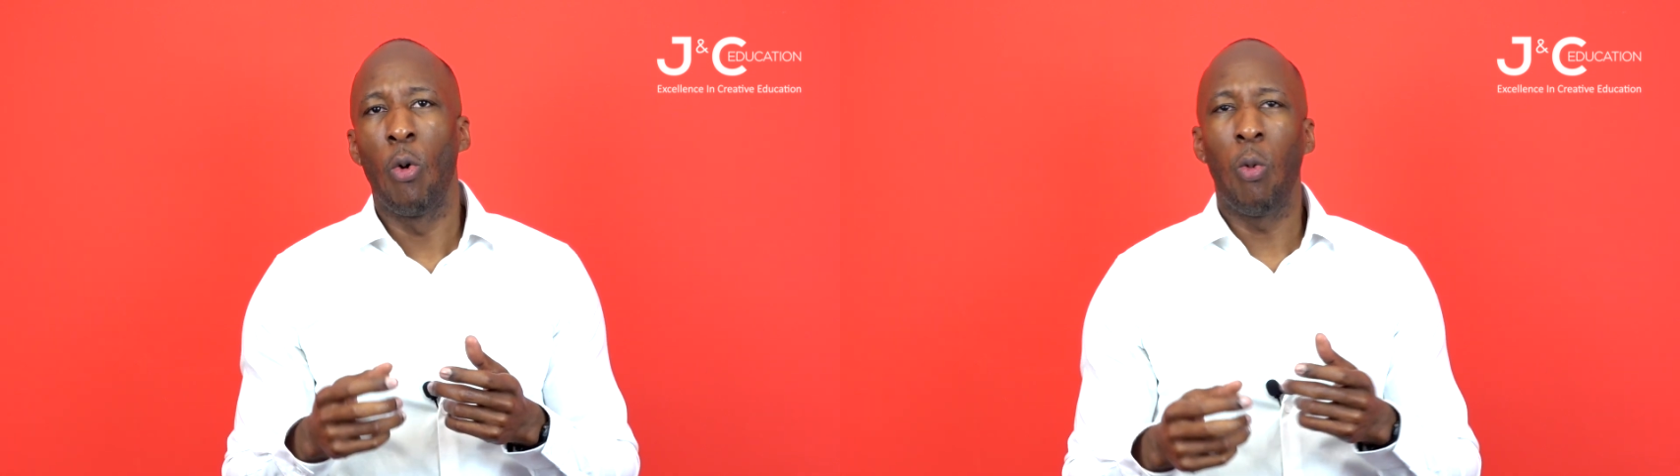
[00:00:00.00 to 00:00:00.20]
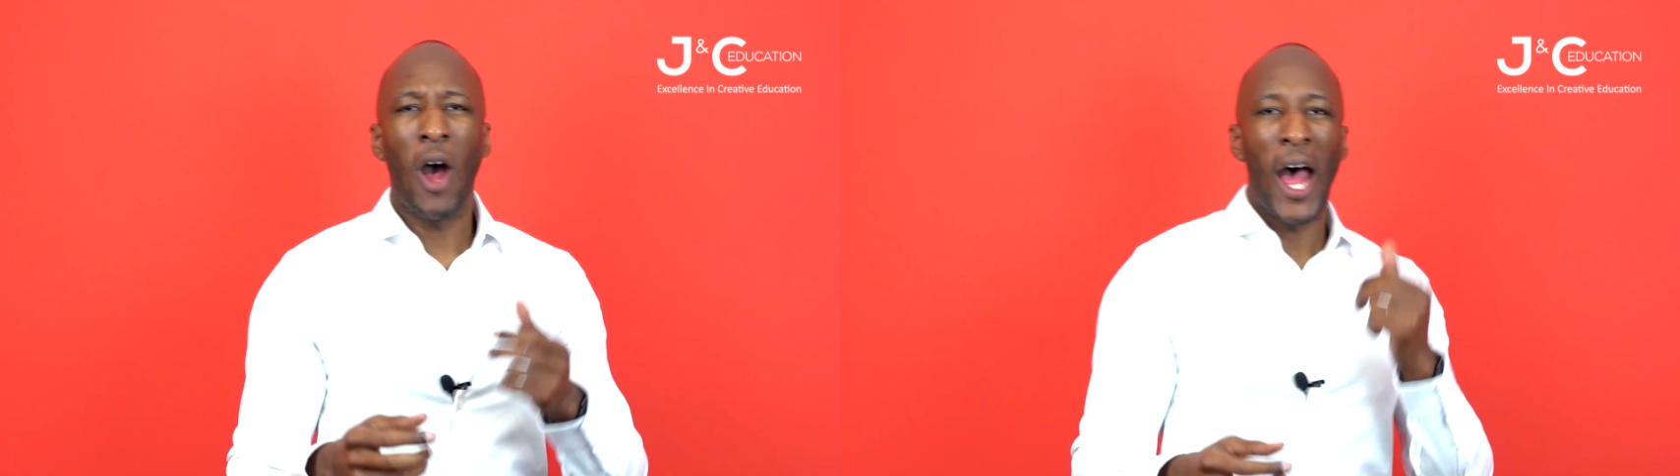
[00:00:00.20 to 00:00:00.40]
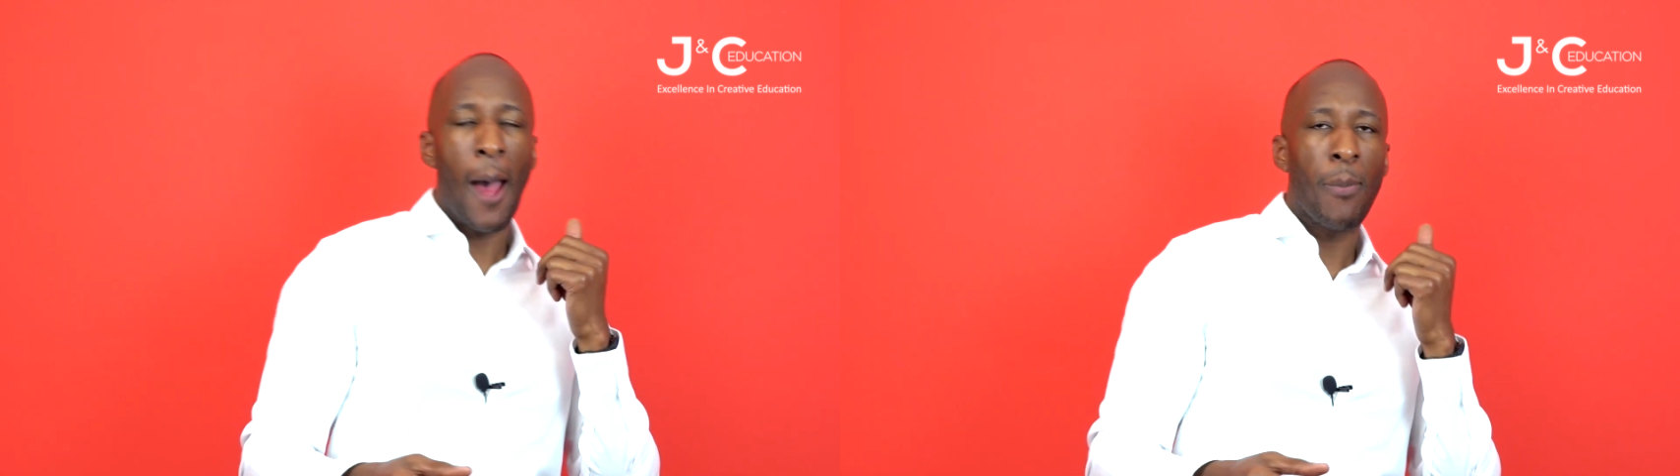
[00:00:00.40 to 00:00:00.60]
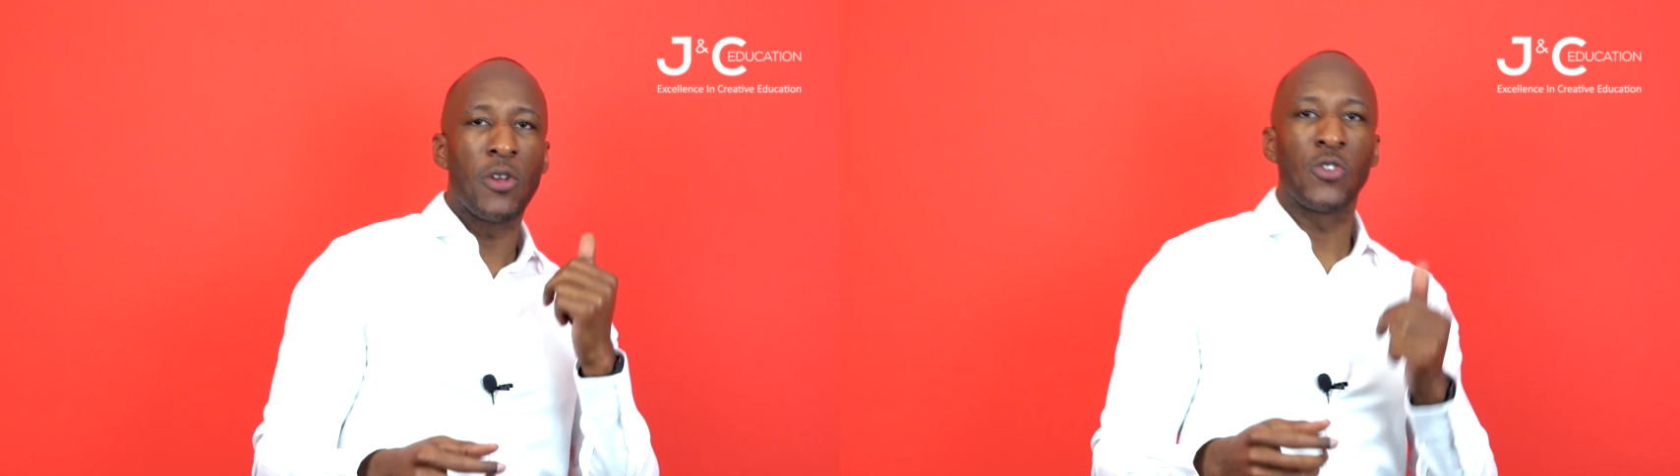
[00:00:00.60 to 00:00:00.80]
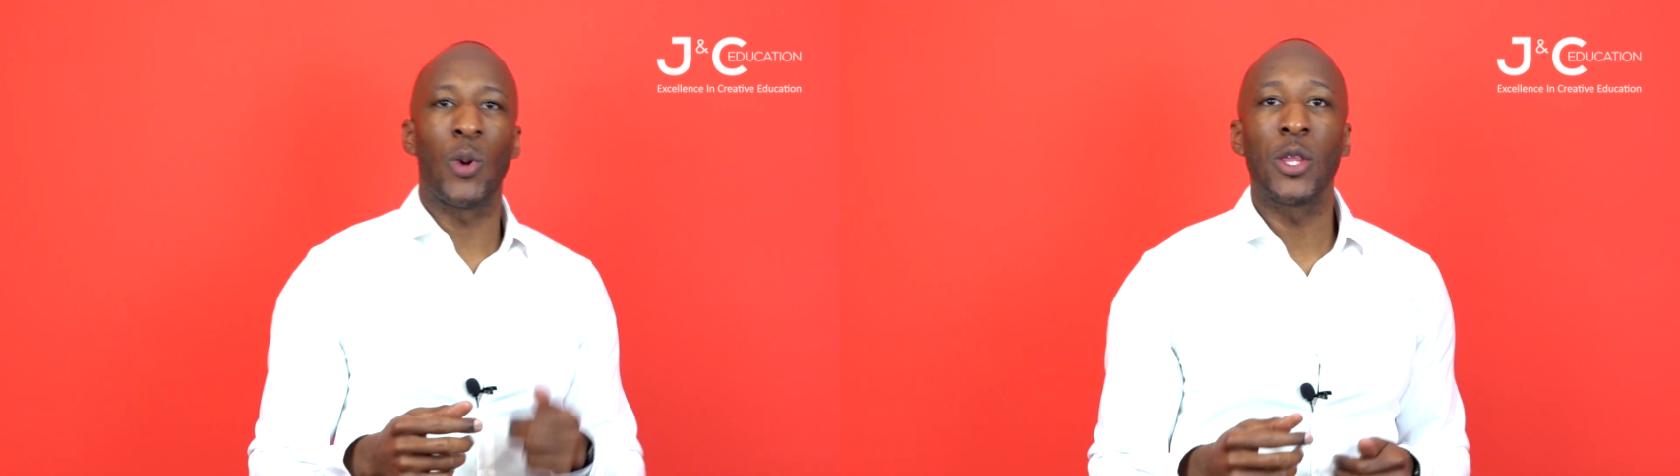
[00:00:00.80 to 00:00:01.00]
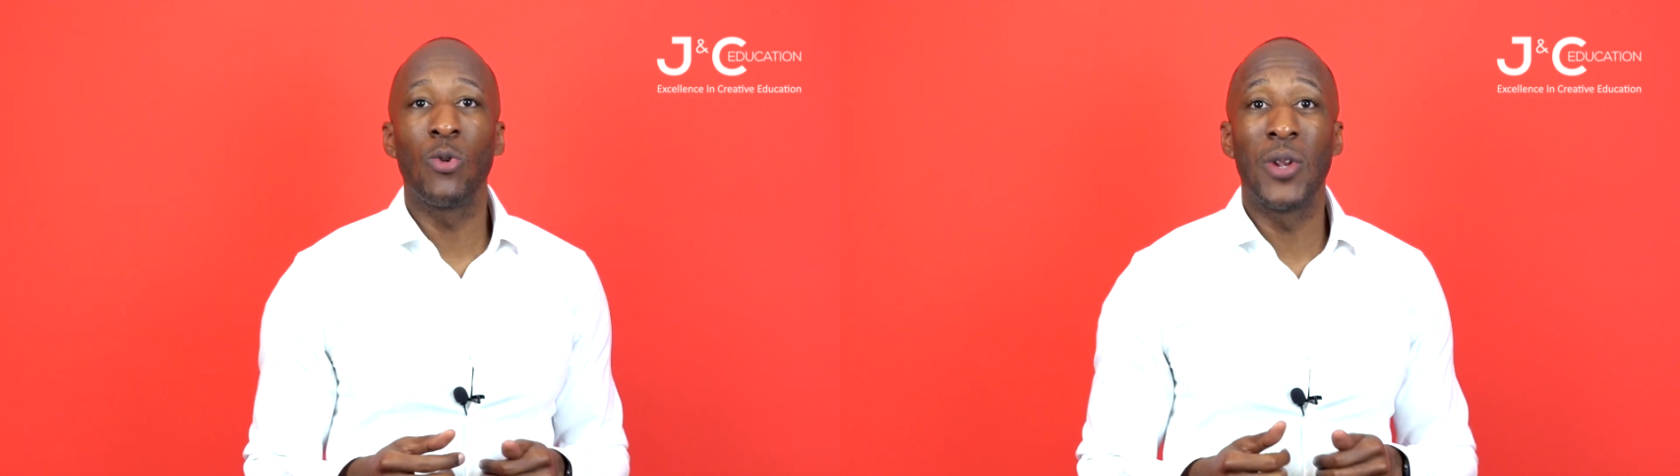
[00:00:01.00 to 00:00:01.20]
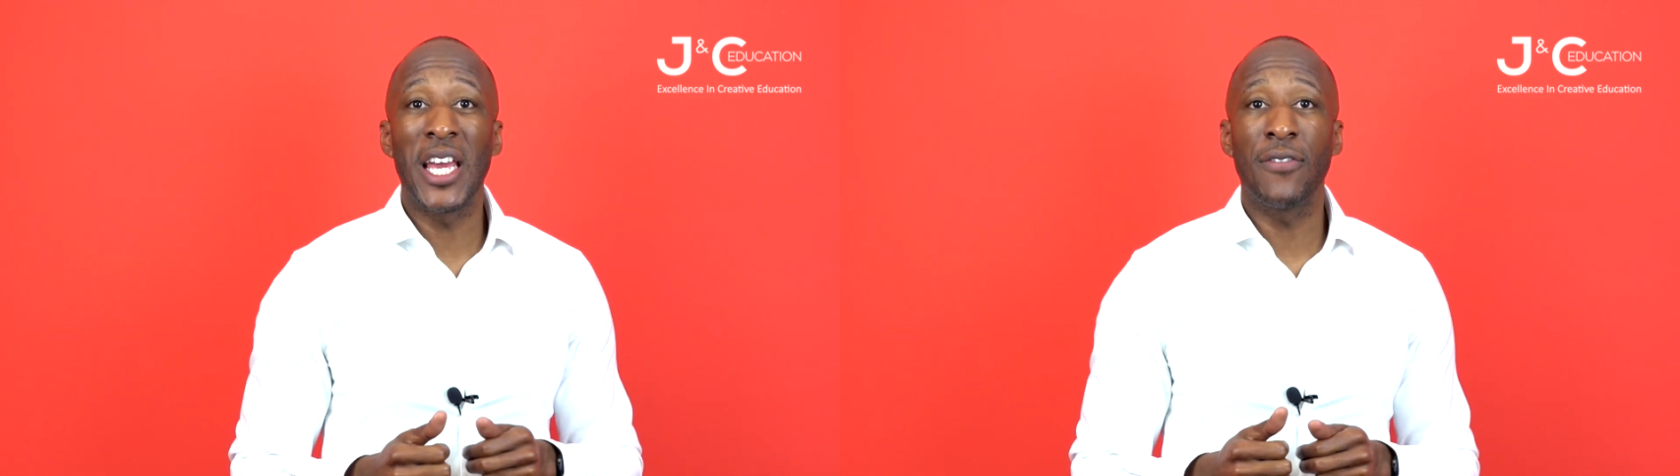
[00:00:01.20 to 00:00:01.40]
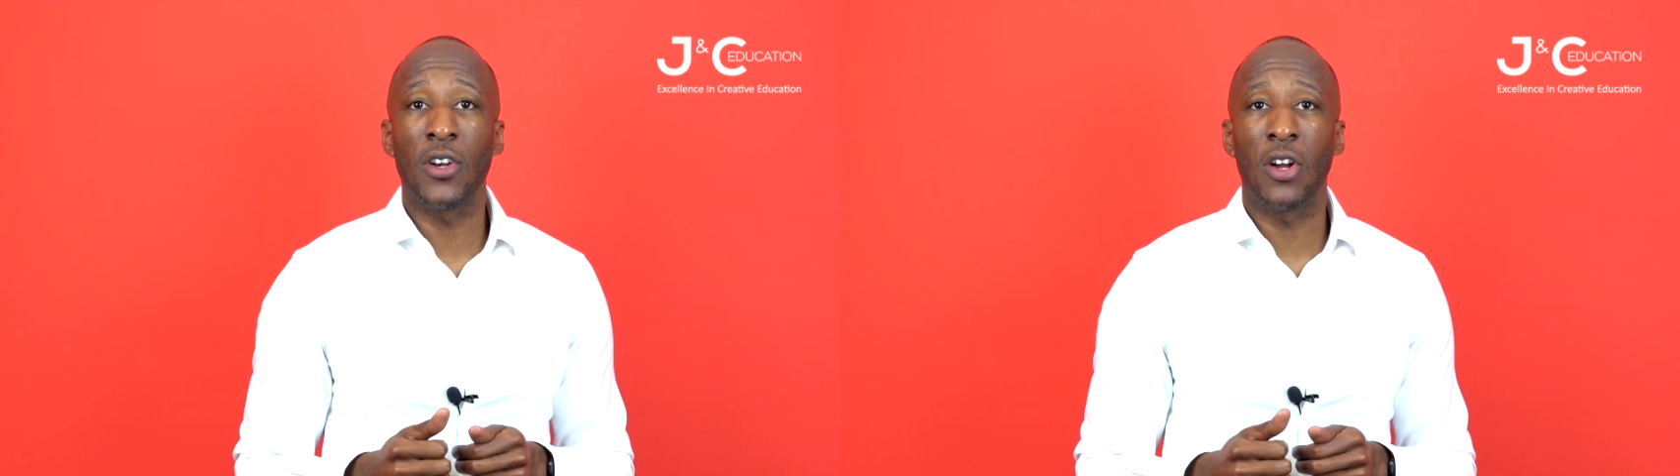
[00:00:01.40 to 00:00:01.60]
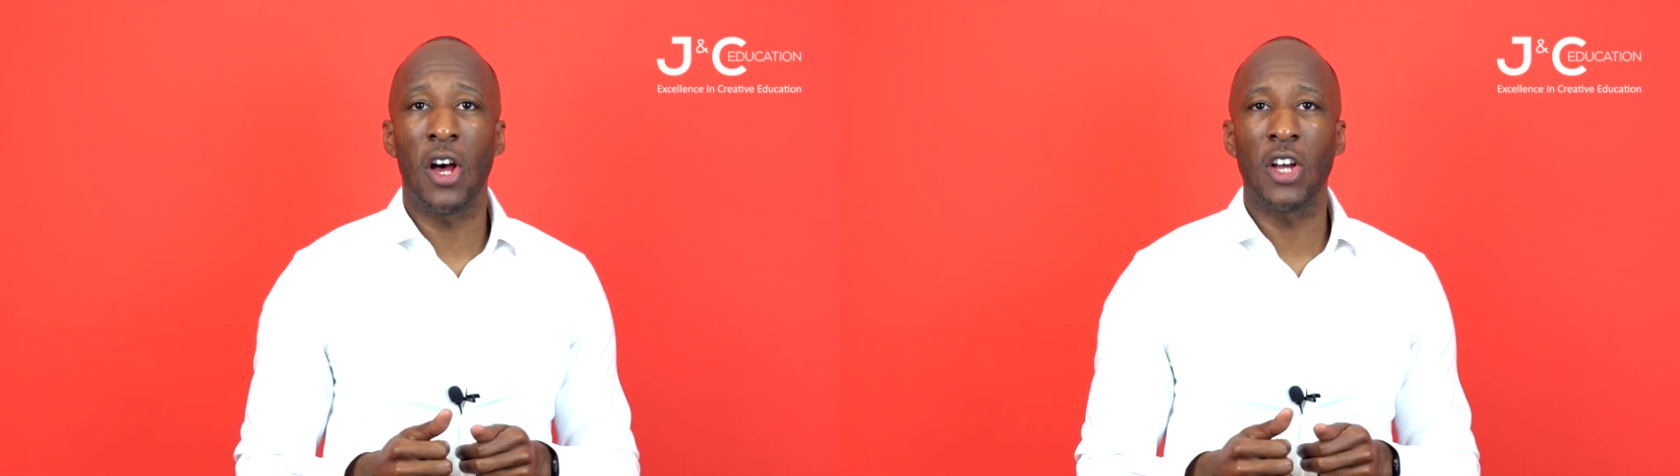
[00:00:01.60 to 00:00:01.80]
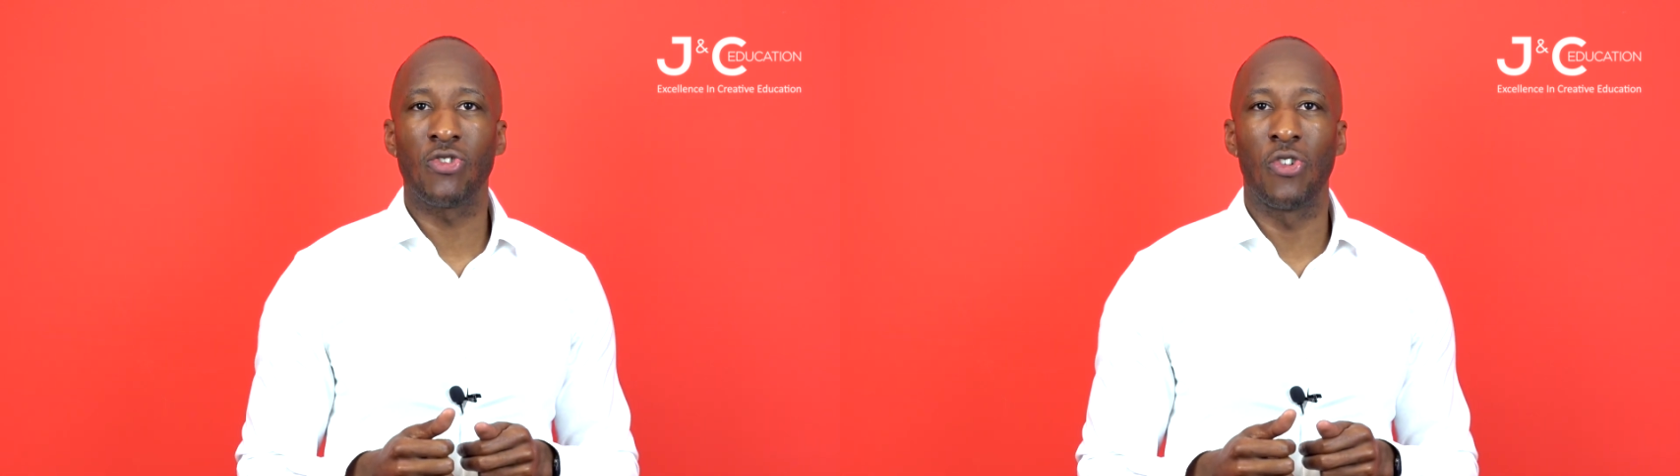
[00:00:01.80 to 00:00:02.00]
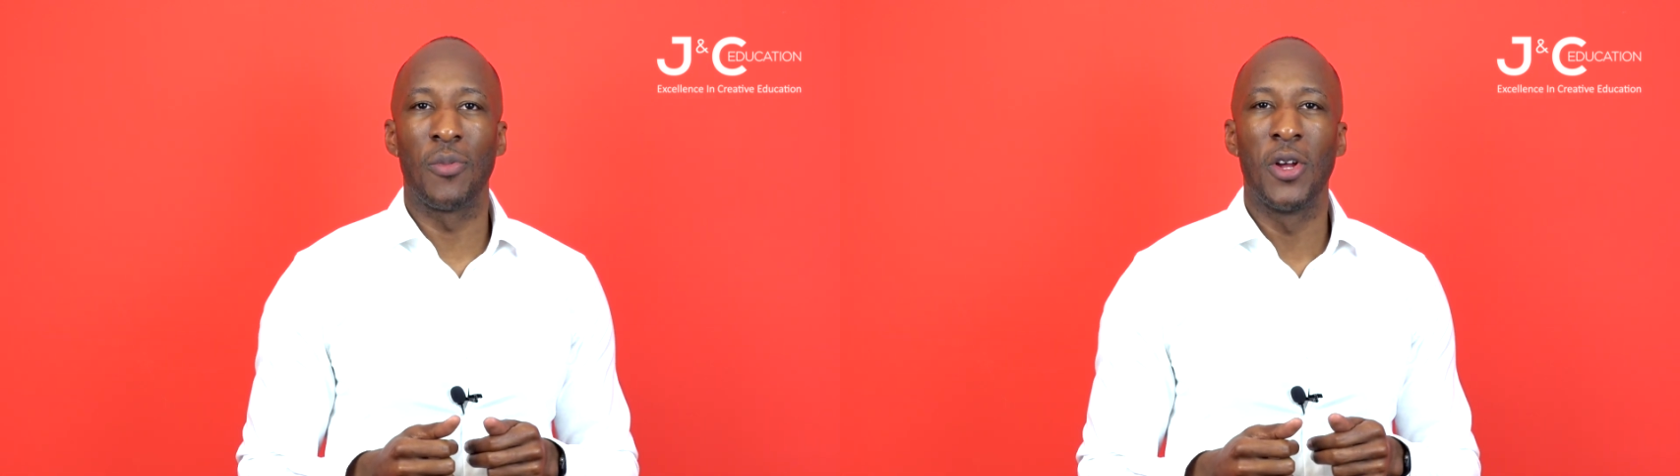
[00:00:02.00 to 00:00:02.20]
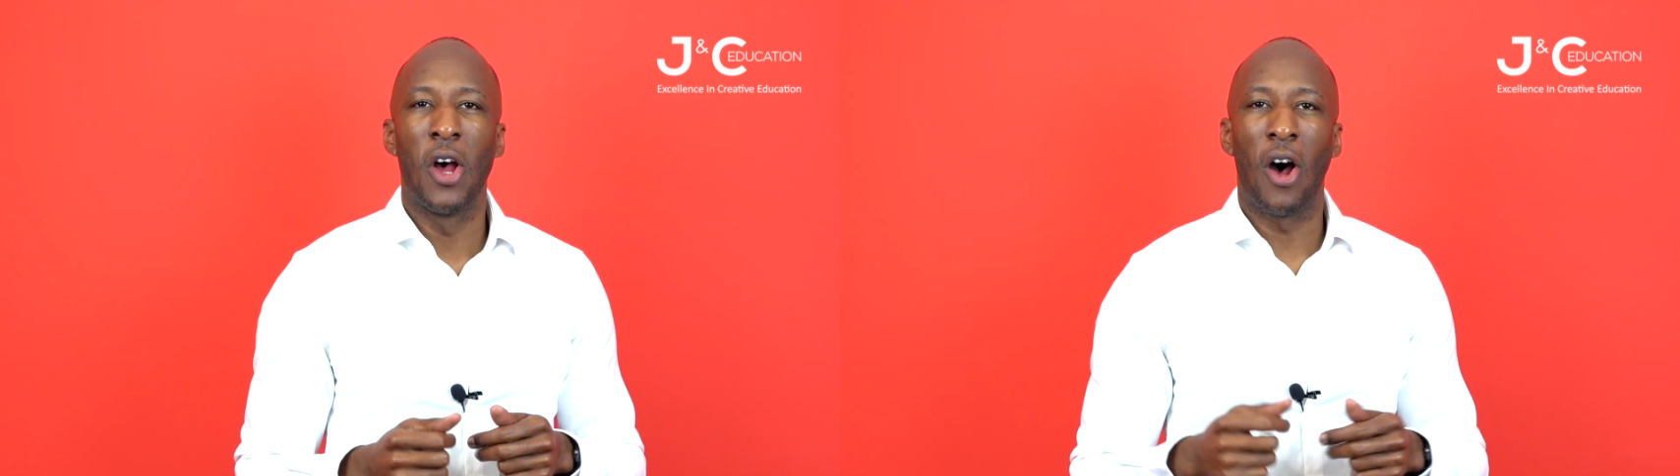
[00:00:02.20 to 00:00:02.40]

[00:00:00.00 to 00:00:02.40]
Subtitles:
What happens when you leave the classroom?